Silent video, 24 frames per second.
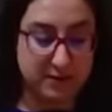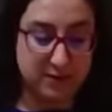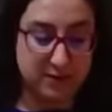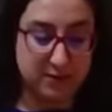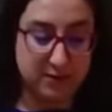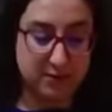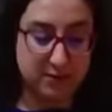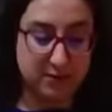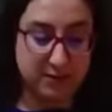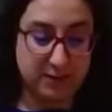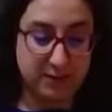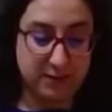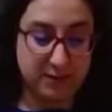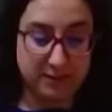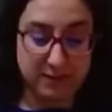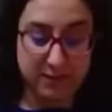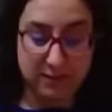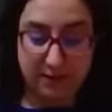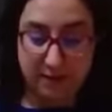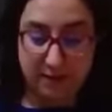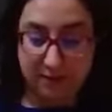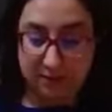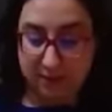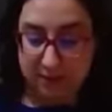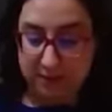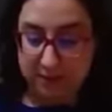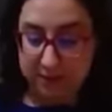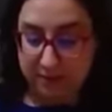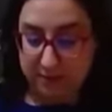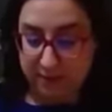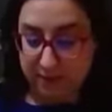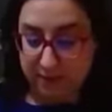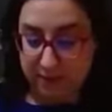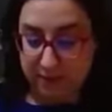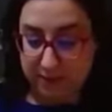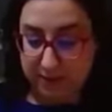It took me a few hours
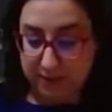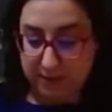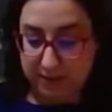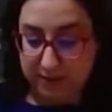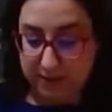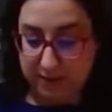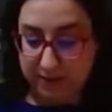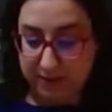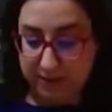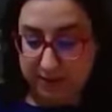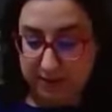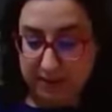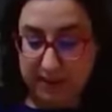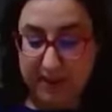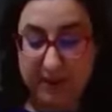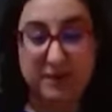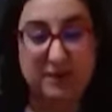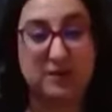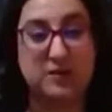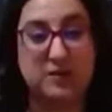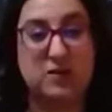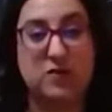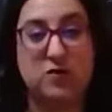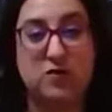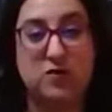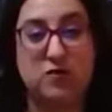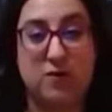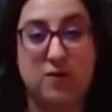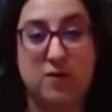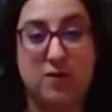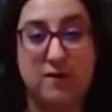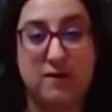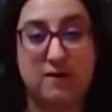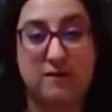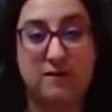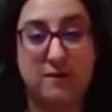for the paste to
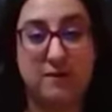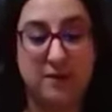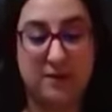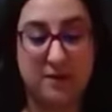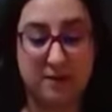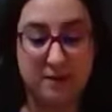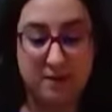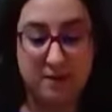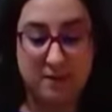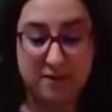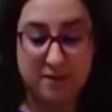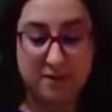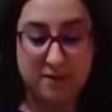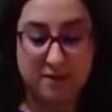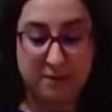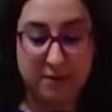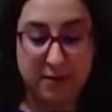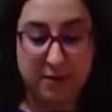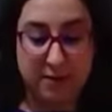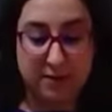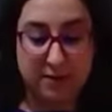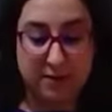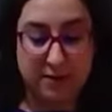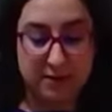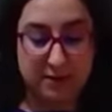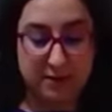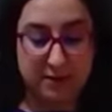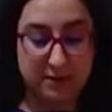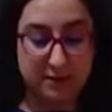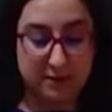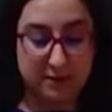dry, but